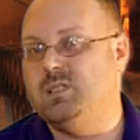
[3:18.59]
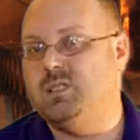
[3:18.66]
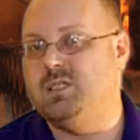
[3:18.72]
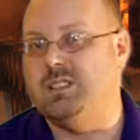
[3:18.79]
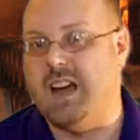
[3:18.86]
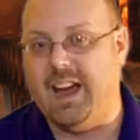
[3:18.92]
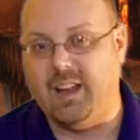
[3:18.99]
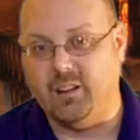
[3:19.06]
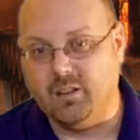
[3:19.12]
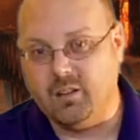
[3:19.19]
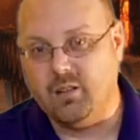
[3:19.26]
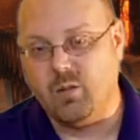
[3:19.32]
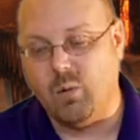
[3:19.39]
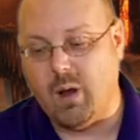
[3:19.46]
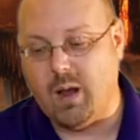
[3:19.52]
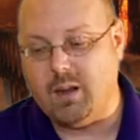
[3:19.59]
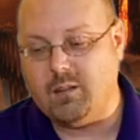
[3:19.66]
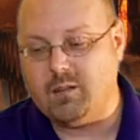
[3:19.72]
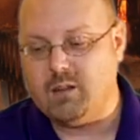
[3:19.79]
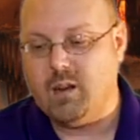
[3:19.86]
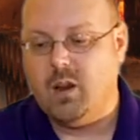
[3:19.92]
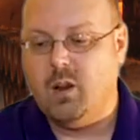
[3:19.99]
style in their
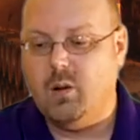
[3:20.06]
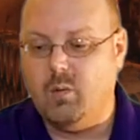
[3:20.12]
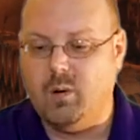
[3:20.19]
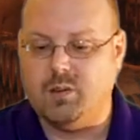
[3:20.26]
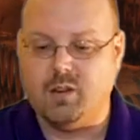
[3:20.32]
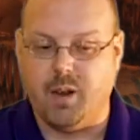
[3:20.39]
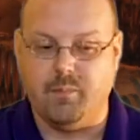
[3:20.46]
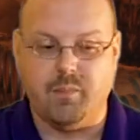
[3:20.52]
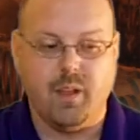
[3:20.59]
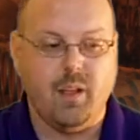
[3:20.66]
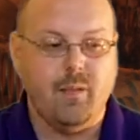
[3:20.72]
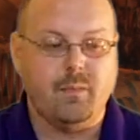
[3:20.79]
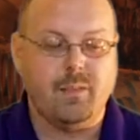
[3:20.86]
wines, which um,